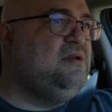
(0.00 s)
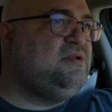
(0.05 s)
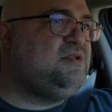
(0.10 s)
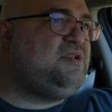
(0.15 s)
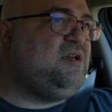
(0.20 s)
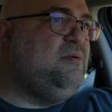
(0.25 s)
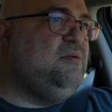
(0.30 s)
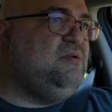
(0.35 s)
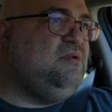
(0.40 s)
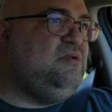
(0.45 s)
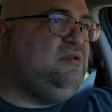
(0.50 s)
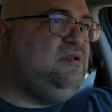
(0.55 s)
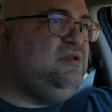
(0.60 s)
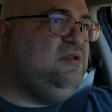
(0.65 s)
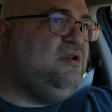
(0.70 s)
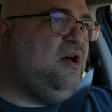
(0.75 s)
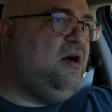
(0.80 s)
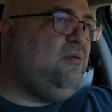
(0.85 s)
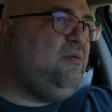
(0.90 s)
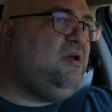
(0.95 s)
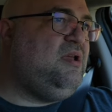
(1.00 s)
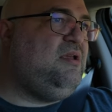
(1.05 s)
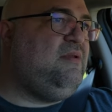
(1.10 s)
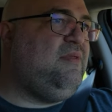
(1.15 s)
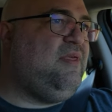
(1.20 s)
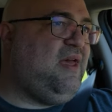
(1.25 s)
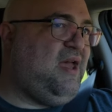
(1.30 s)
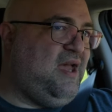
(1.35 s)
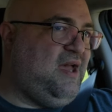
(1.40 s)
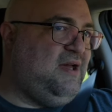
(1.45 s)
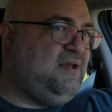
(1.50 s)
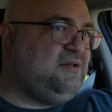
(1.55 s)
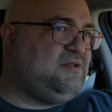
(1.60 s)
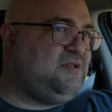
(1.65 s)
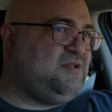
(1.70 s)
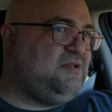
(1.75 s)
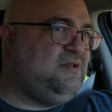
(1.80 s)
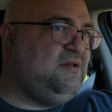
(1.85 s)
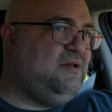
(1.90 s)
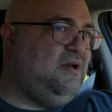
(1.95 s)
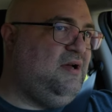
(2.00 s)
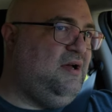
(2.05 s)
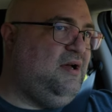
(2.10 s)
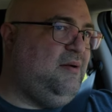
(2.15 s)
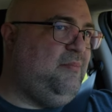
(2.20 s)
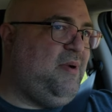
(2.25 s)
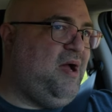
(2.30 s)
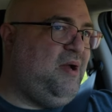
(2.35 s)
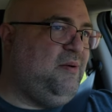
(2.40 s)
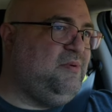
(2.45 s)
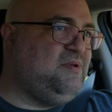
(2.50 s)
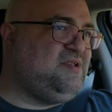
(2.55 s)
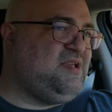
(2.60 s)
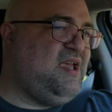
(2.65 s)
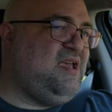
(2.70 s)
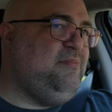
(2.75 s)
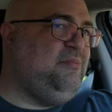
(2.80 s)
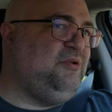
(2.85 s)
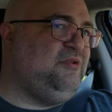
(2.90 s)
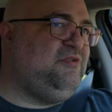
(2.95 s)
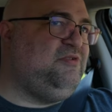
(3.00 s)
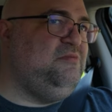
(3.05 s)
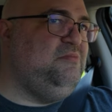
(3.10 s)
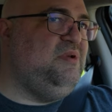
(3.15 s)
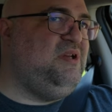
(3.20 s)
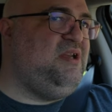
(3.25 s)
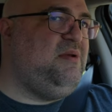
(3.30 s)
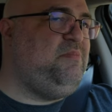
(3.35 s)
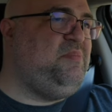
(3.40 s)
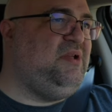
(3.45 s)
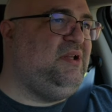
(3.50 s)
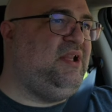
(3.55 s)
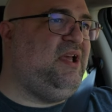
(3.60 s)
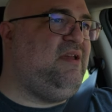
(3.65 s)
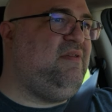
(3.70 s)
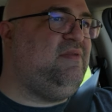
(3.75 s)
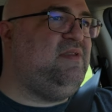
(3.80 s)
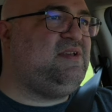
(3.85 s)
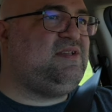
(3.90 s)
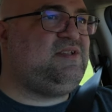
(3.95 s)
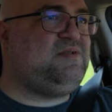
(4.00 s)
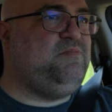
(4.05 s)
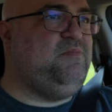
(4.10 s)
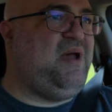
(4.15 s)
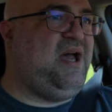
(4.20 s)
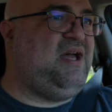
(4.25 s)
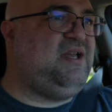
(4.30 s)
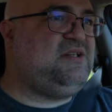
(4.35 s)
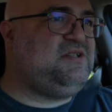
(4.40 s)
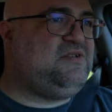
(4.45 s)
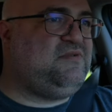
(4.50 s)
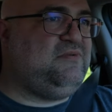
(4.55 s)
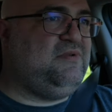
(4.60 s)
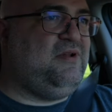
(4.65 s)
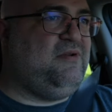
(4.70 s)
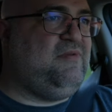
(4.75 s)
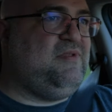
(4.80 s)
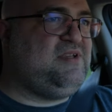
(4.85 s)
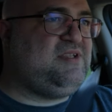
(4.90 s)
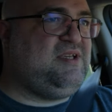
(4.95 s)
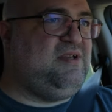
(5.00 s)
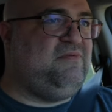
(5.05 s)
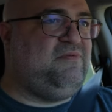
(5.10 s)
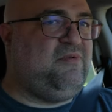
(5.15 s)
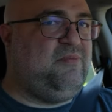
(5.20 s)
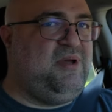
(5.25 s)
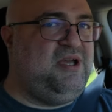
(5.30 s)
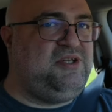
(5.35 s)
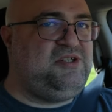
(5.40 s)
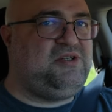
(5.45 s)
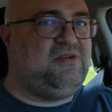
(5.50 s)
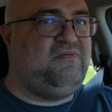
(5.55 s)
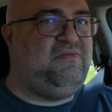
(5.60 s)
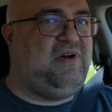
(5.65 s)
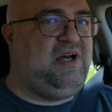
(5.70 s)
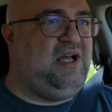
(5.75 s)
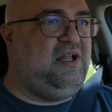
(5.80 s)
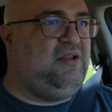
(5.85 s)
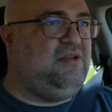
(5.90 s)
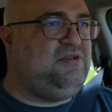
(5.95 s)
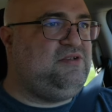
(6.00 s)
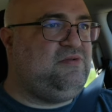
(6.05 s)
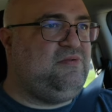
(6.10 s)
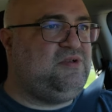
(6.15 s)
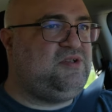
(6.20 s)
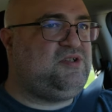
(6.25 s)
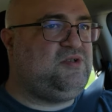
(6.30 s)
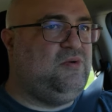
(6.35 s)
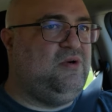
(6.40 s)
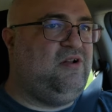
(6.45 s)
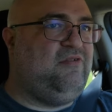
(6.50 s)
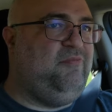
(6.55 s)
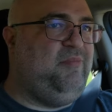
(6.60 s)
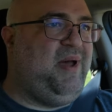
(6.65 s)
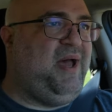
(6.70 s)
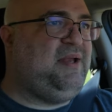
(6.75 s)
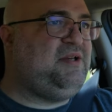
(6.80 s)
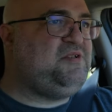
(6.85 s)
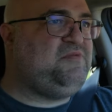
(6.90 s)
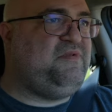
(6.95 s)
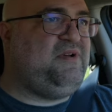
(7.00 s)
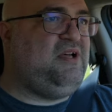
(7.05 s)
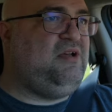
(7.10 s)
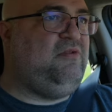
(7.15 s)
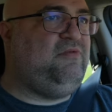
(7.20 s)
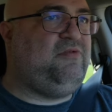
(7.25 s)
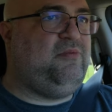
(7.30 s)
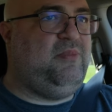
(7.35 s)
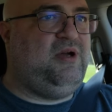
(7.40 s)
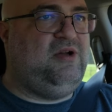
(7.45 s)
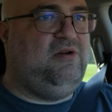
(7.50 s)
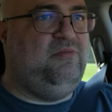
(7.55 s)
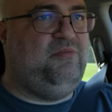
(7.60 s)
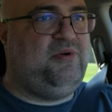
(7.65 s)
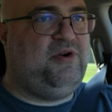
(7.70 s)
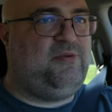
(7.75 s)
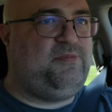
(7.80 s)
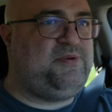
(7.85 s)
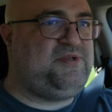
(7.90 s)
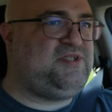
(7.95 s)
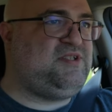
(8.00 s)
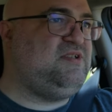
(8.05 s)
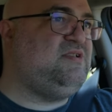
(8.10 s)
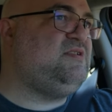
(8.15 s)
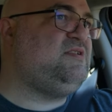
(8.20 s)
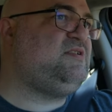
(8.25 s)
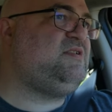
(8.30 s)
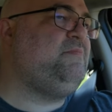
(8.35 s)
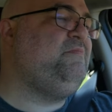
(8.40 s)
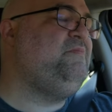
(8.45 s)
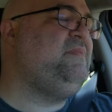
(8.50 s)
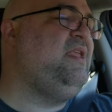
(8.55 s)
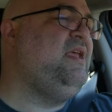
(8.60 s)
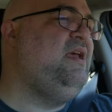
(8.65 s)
So knowing that, um, I was able to manipulate this batch or this information file into a sort of batch file for my own purposes.